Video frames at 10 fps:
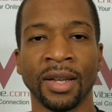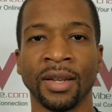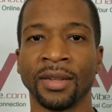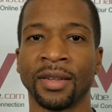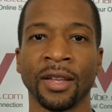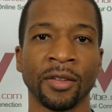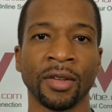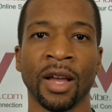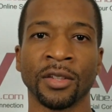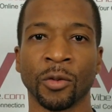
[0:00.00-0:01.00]
And thank you
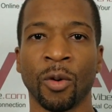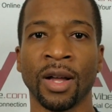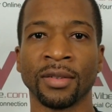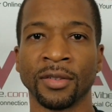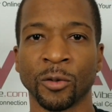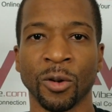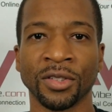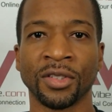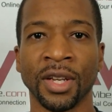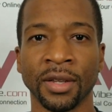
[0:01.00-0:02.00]
guys for watching. It's
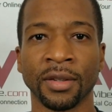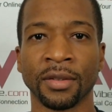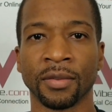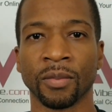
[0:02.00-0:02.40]
Chris Jenkins.